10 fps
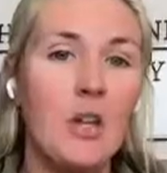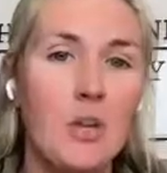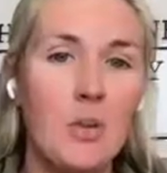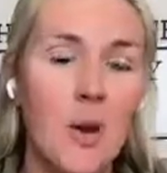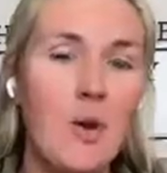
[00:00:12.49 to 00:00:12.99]

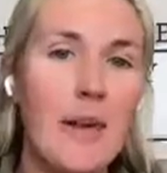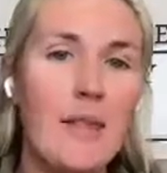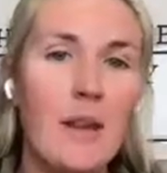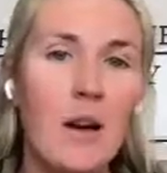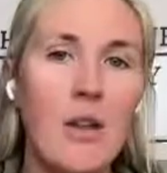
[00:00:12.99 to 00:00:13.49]
to grow
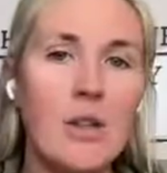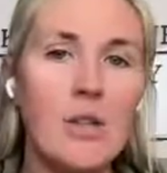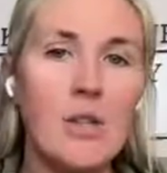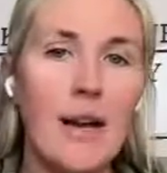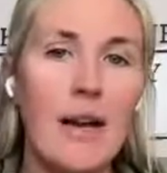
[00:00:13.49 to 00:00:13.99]
in their
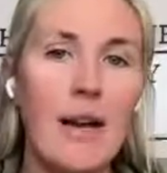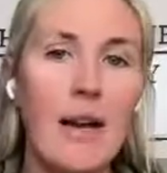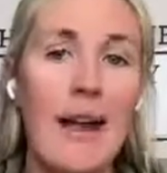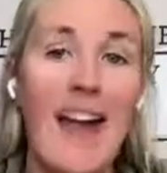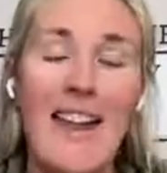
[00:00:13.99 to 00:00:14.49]

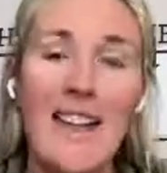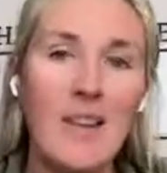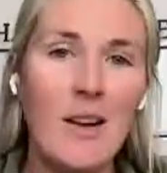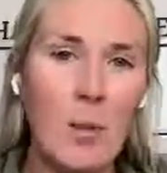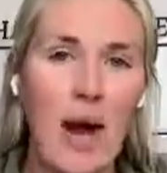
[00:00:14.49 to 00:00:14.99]
understanding
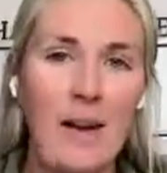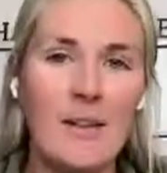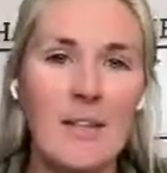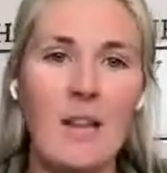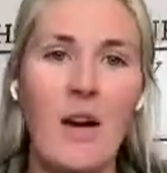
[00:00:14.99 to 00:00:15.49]
and their
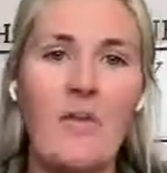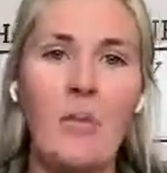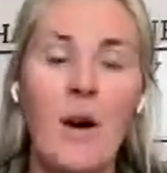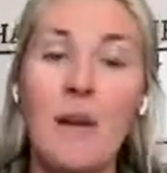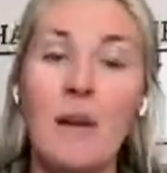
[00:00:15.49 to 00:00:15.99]
practice
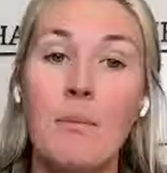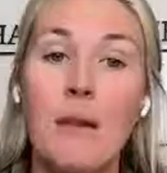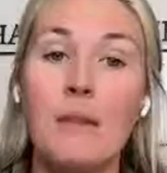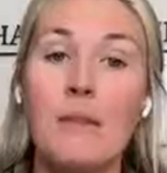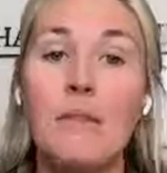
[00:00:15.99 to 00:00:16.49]
of what it
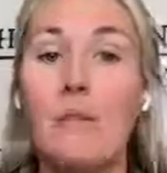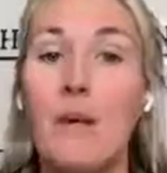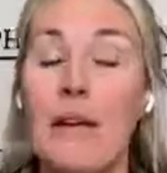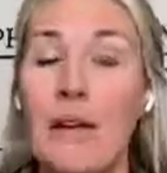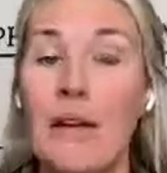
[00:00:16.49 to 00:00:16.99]
means
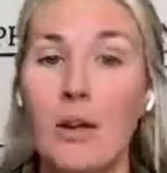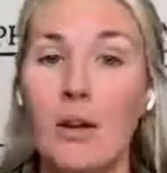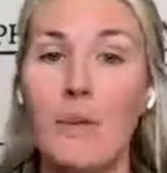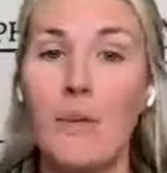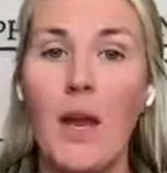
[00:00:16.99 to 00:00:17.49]
to be a
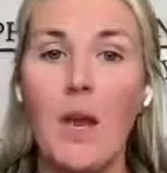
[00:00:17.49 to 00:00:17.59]
healer.